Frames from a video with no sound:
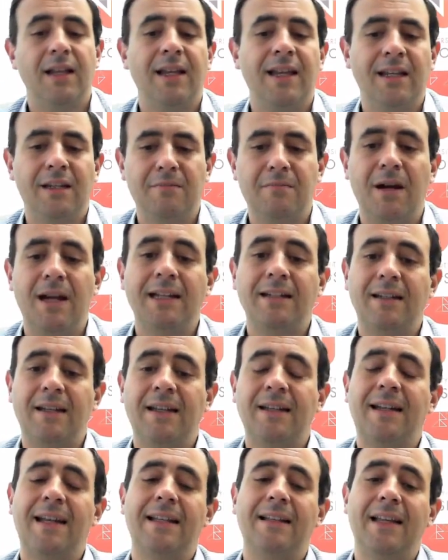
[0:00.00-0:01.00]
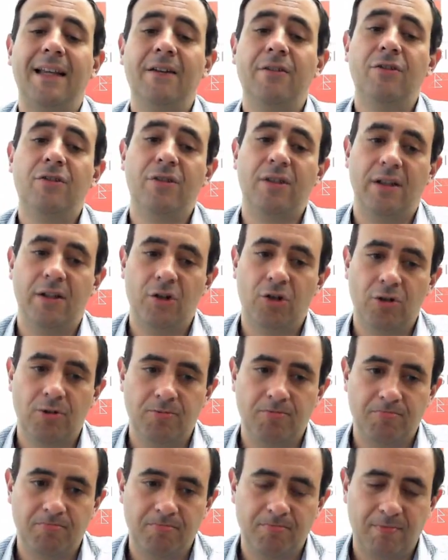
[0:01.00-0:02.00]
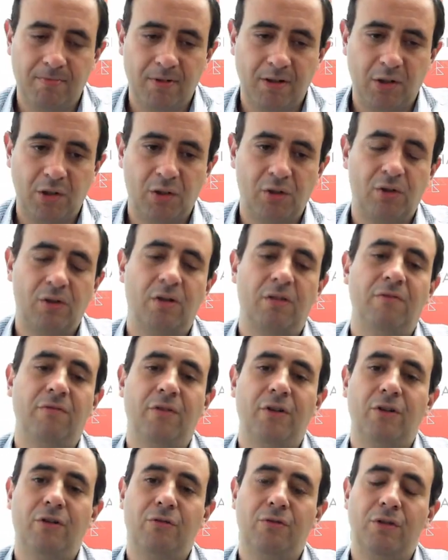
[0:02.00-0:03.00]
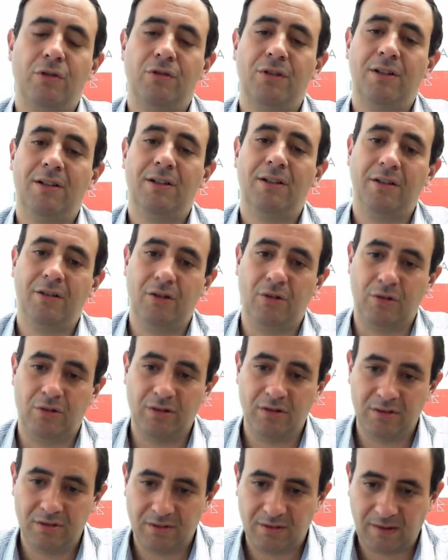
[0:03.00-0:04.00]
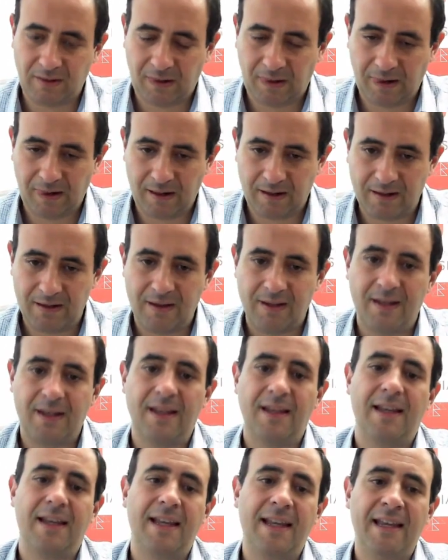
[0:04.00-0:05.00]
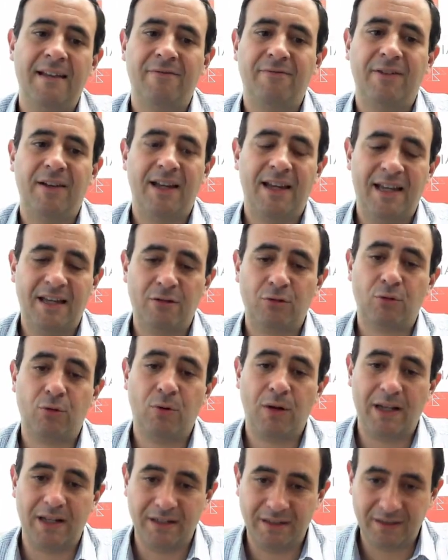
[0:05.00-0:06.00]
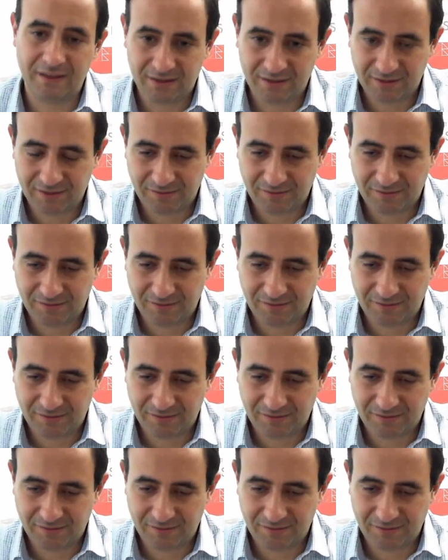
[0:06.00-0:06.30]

It might, in a later stage, convert to a utility token if and when